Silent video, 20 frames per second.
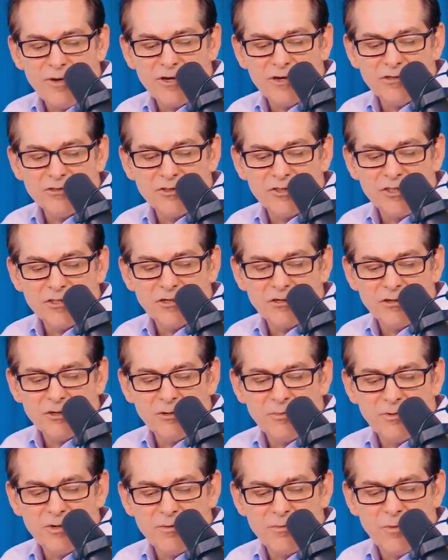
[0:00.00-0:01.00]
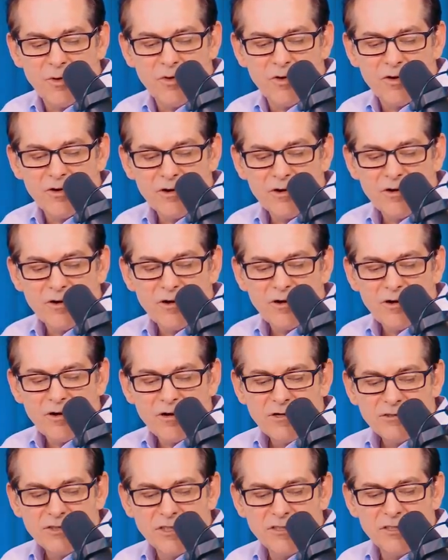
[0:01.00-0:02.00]
because she's a little bit
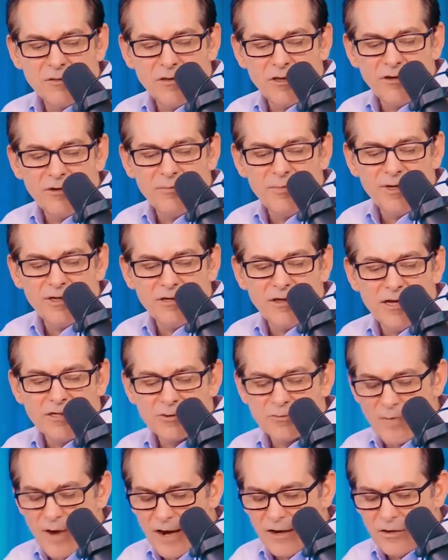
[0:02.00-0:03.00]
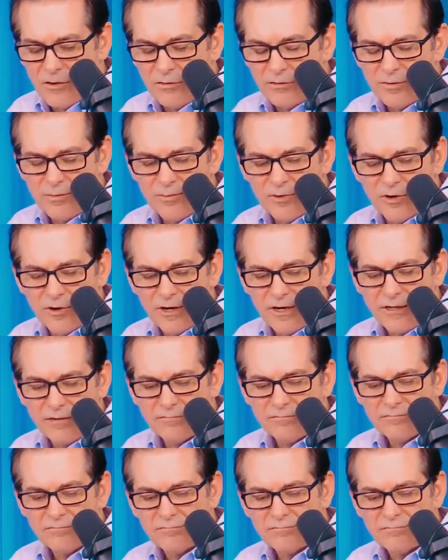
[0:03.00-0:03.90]
less radical than Bernie.